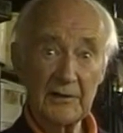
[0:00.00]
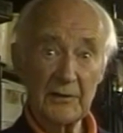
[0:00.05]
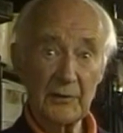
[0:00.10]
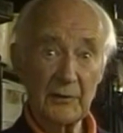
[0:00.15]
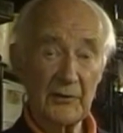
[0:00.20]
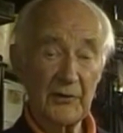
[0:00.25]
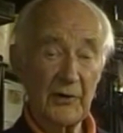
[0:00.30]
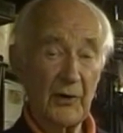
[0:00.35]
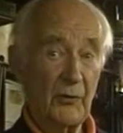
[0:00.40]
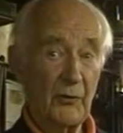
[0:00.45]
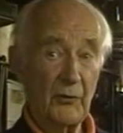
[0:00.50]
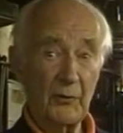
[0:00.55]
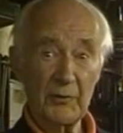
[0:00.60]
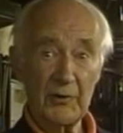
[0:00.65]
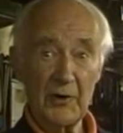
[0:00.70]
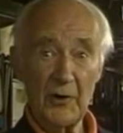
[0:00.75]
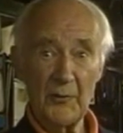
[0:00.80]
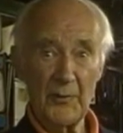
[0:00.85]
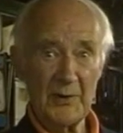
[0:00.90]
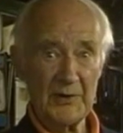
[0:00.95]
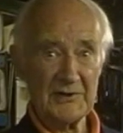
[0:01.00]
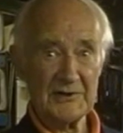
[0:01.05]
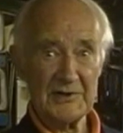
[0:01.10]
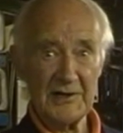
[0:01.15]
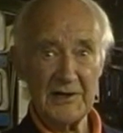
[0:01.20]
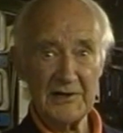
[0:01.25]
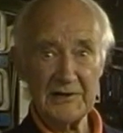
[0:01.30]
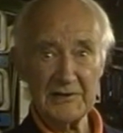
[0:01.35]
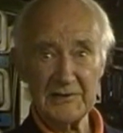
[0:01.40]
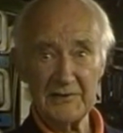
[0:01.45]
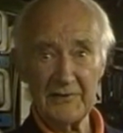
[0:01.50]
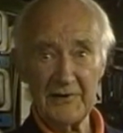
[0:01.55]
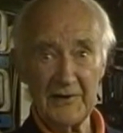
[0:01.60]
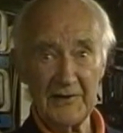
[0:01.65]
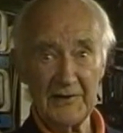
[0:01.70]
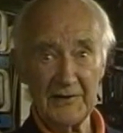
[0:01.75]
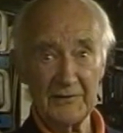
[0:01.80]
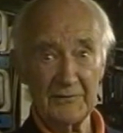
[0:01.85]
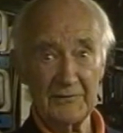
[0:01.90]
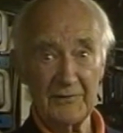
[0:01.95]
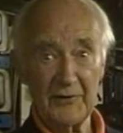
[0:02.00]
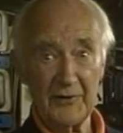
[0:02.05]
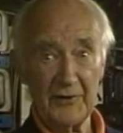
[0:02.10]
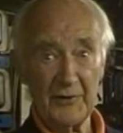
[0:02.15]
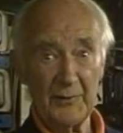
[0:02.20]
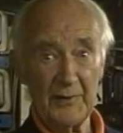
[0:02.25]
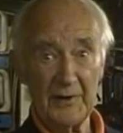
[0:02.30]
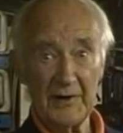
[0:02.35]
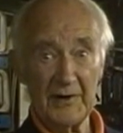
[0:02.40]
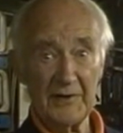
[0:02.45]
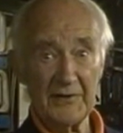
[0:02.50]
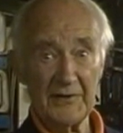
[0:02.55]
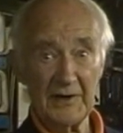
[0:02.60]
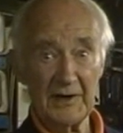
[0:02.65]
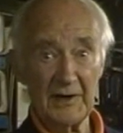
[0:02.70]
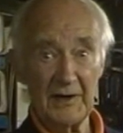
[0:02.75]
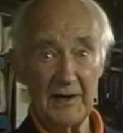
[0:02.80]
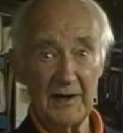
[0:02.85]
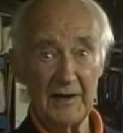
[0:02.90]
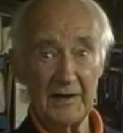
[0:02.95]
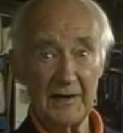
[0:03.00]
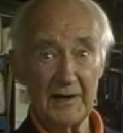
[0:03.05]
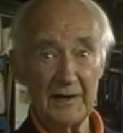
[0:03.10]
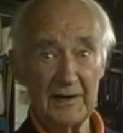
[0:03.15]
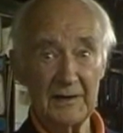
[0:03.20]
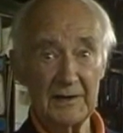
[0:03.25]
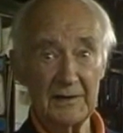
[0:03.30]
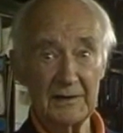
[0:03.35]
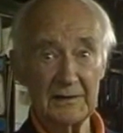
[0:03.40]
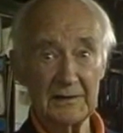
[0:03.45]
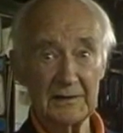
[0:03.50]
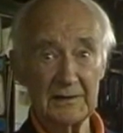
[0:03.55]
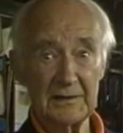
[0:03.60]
There was oh. no compensation or anything for them or anything like that.